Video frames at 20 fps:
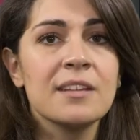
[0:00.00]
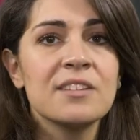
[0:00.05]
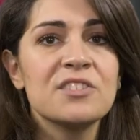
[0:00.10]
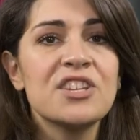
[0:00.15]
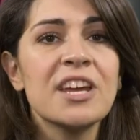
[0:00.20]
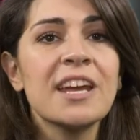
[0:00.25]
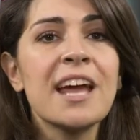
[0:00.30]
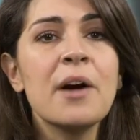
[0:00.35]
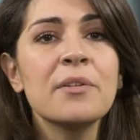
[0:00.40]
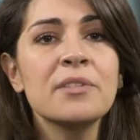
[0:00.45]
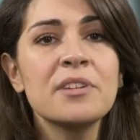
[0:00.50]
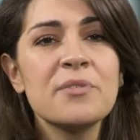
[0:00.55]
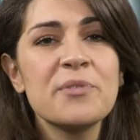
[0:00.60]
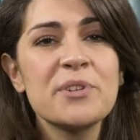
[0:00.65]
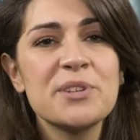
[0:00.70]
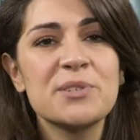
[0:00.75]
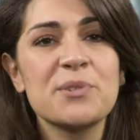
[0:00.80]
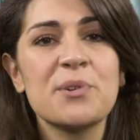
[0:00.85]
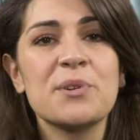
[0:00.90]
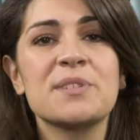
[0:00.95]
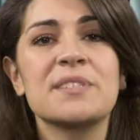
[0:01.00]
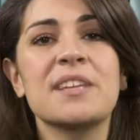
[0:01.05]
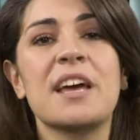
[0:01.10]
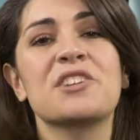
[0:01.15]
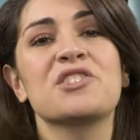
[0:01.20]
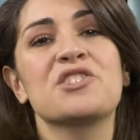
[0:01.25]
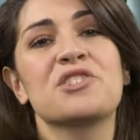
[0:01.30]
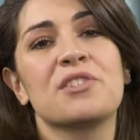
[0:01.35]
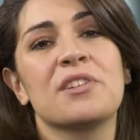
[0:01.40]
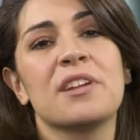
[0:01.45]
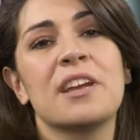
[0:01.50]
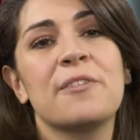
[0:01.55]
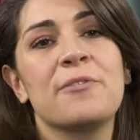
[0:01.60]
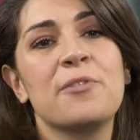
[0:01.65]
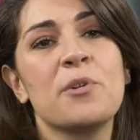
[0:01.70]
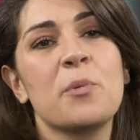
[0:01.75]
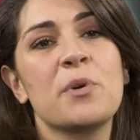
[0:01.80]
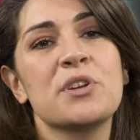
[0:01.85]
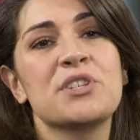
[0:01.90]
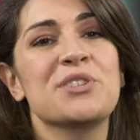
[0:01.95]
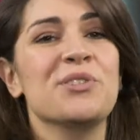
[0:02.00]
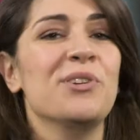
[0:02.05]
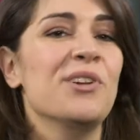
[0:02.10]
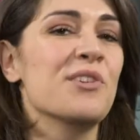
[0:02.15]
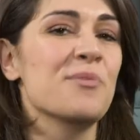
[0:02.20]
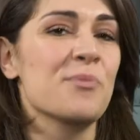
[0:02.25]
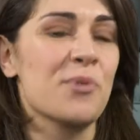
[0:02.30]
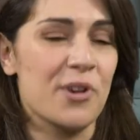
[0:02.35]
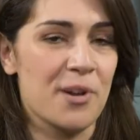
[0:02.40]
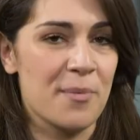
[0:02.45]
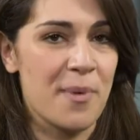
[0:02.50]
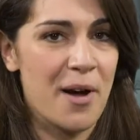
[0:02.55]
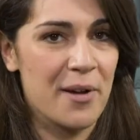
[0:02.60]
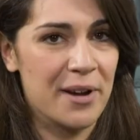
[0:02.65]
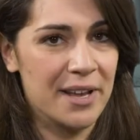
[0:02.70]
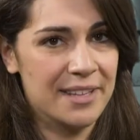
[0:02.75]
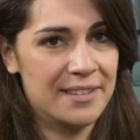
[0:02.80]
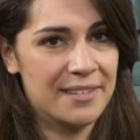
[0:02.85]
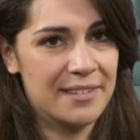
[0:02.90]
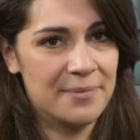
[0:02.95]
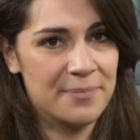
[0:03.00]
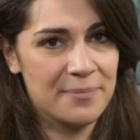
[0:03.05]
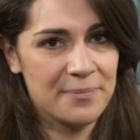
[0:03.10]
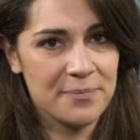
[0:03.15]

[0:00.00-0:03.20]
Check out the resource section if you wish to learn more about it.